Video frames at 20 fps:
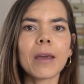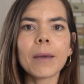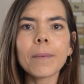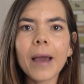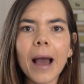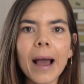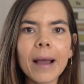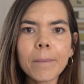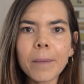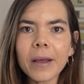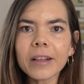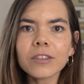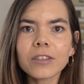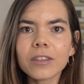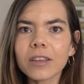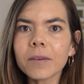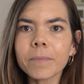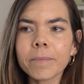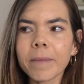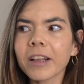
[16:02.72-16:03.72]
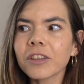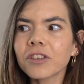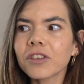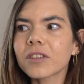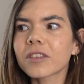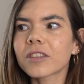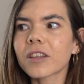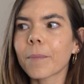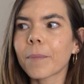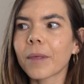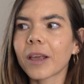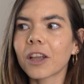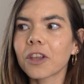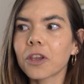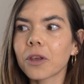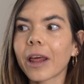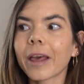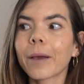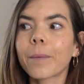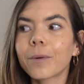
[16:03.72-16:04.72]
Maybe I didn't mention something and
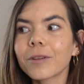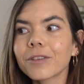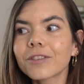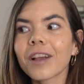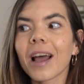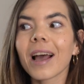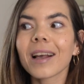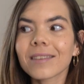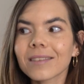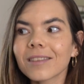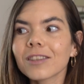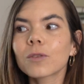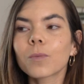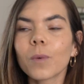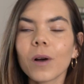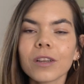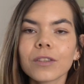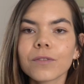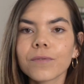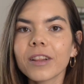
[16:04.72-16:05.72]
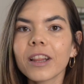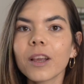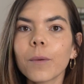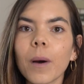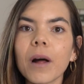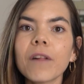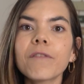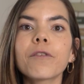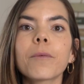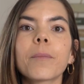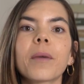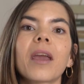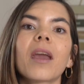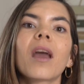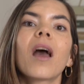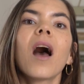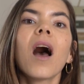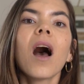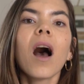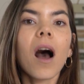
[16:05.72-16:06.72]
you're like, well, Jax, this works really well for me.
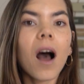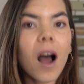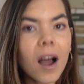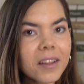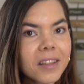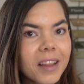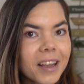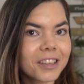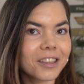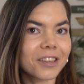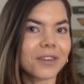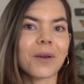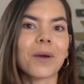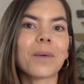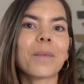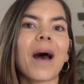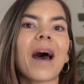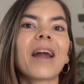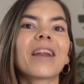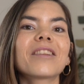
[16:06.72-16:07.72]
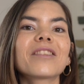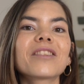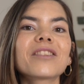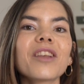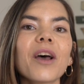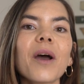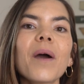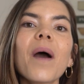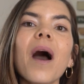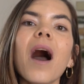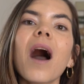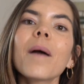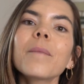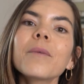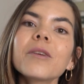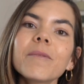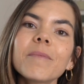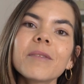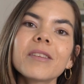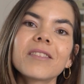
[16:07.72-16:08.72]
I'd like to know about it. So I'm
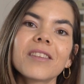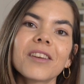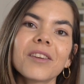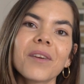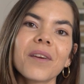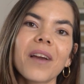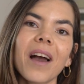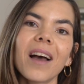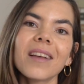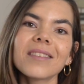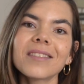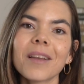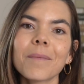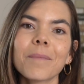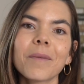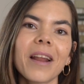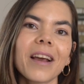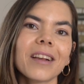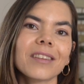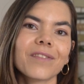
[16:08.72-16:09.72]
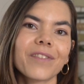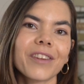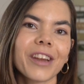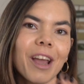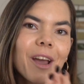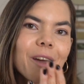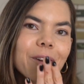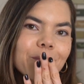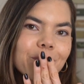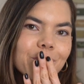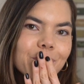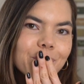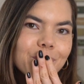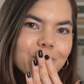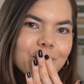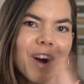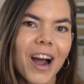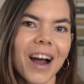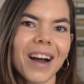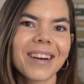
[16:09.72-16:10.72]
going to be seeing you guys in my next video.
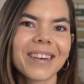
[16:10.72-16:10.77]
Mwah.